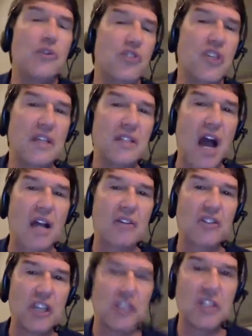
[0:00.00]
and you see a
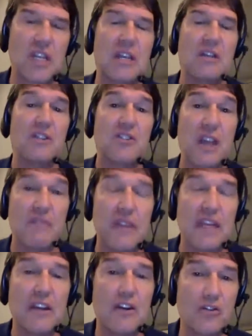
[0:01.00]
doc 60,
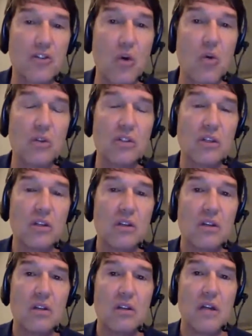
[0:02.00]
70 years
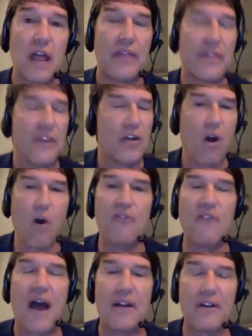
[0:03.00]
old and
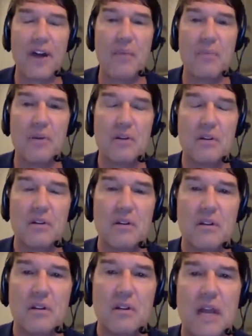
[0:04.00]
they're all fired up,
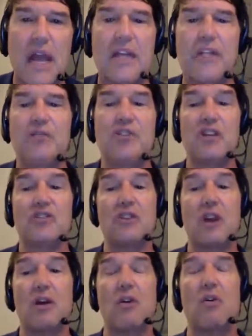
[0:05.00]
mm-hmm. and
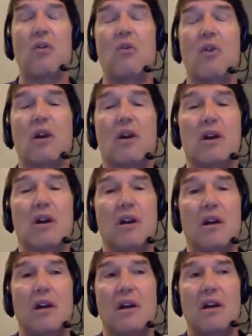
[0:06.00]
you just go,
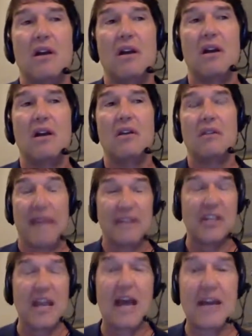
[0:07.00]

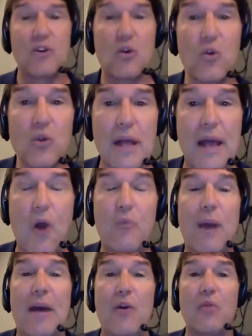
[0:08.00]
"That's kind of
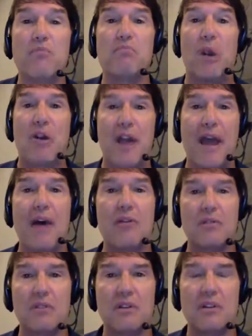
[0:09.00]
cool." And I hope I don't yeah.
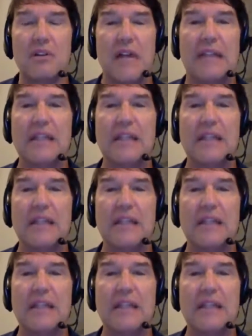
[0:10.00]
burn out